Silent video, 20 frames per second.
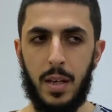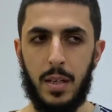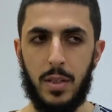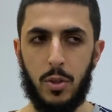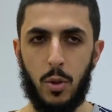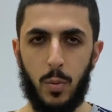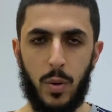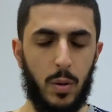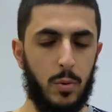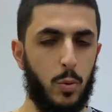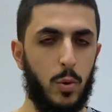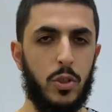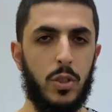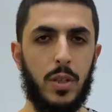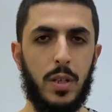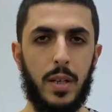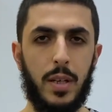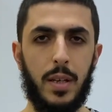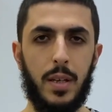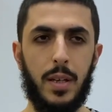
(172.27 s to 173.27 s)
So I was
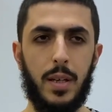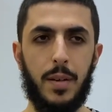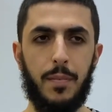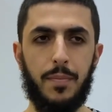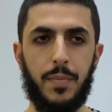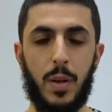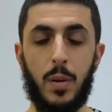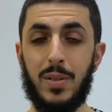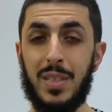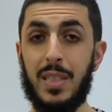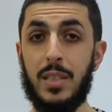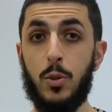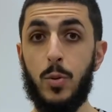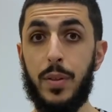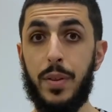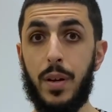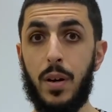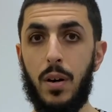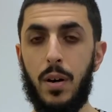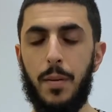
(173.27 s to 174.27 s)
watching, I was listening to it
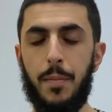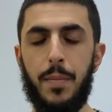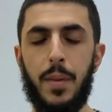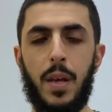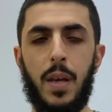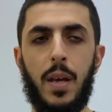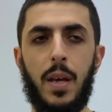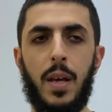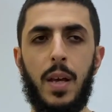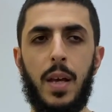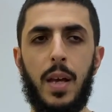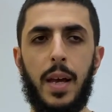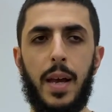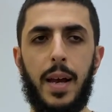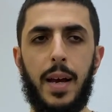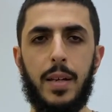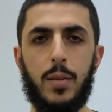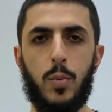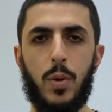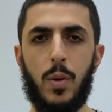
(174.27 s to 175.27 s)
in the car,
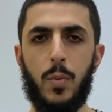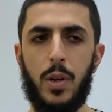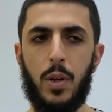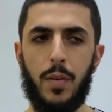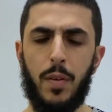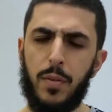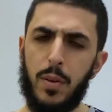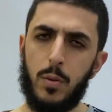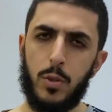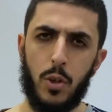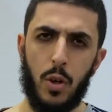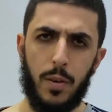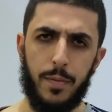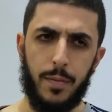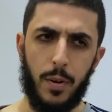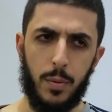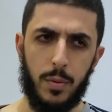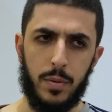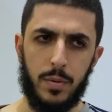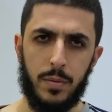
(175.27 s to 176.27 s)
and when I went off, I thought it was her
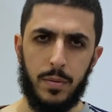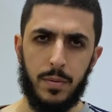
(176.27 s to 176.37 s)
phone.